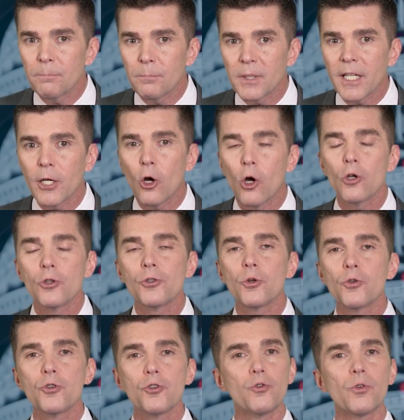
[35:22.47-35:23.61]
but they also
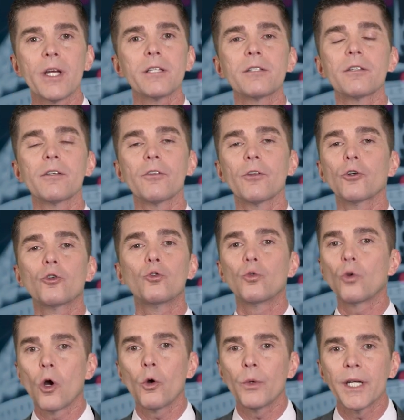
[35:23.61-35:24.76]
stressed the
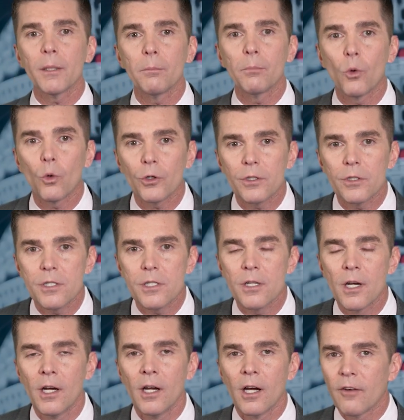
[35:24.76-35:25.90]
growing importance
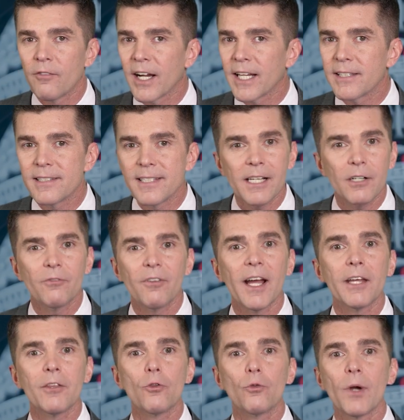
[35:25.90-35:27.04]
of
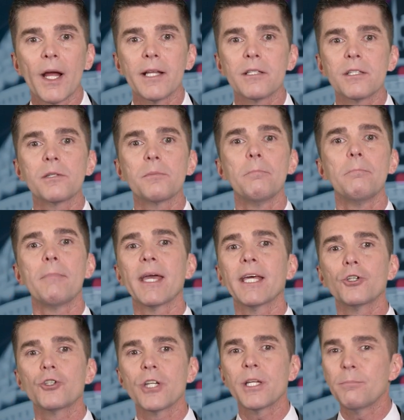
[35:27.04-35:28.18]
identifying threats,
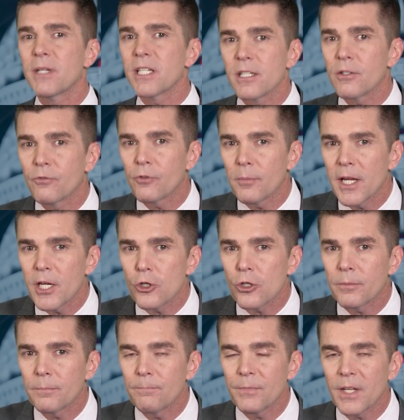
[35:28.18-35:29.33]
managing misinformation,